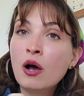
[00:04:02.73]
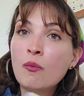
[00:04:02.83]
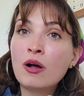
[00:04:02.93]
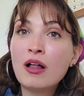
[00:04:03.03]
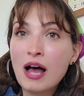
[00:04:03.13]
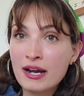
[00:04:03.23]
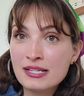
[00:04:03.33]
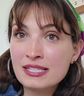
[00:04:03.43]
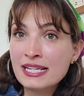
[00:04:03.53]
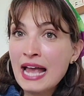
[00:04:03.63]
Well,
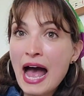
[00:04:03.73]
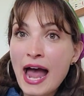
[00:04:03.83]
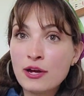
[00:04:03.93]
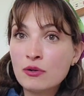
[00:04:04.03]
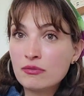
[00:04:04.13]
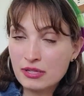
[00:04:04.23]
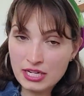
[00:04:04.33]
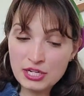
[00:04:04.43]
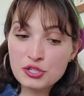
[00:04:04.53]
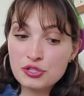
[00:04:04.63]
honestly, I don't
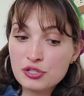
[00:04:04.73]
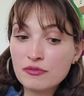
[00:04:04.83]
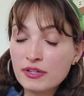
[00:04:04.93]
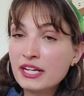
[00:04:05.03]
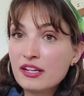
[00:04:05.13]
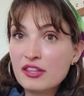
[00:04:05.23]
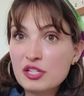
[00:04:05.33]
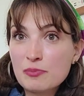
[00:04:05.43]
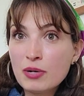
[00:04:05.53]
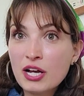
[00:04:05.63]
need to read
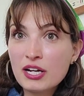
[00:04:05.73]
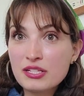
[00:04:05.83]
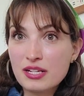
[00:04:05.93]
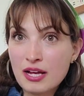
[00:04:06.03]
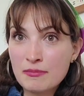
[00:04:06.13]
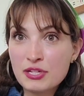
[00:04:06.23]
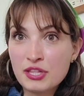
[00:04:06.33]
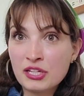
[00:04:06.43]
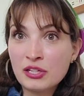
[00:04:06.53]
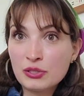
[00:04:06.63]
this book to come to the
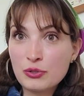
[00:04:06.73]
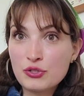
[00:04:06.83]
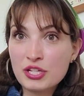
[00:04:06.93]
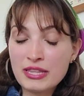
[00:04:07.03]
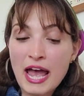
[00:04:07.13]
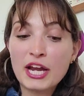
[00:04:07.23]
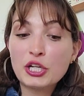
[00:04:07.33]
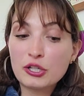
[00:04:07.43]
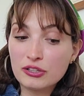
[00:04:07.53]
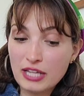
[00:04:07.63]
conclusion that
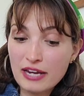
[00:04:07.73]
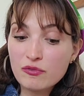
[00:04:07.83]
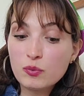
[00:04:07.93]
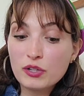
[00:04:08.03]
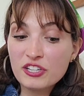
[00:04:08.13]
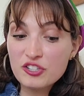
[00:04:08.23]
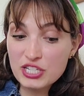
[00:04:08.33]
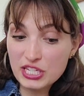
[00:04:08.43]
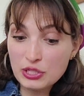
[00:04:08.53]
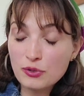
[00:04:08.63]
your life will
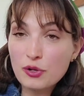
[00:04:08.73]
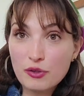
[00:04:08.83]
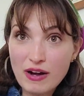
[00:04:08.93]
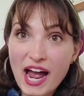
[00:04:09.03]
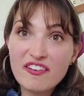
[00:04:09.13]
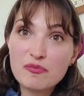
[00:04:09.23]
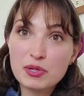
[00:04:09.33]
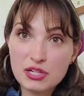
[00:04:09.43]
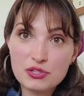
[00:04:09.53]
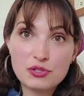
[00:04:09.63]
continue to thrive
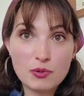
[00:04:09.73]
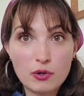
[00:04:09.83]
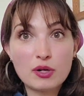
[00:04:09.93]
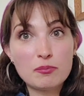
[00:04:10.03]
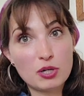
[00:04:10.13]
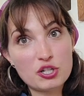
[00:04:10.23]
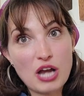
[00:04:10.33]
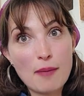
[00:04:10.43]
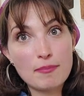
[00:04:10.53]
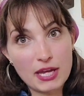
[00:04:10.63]
because you own a
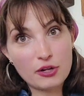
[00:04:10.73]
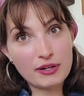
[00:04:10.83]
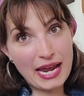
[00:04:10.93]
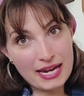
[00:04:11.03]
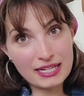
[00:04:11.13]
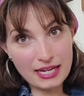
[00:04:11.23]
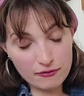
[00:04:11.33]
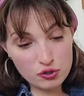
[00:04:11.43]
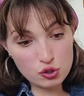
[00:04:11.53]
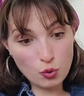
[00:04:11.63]
bookshop, bakery, and
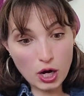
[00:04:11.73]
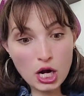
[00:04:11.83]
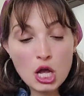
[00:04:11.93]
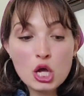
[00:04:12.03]
gift store.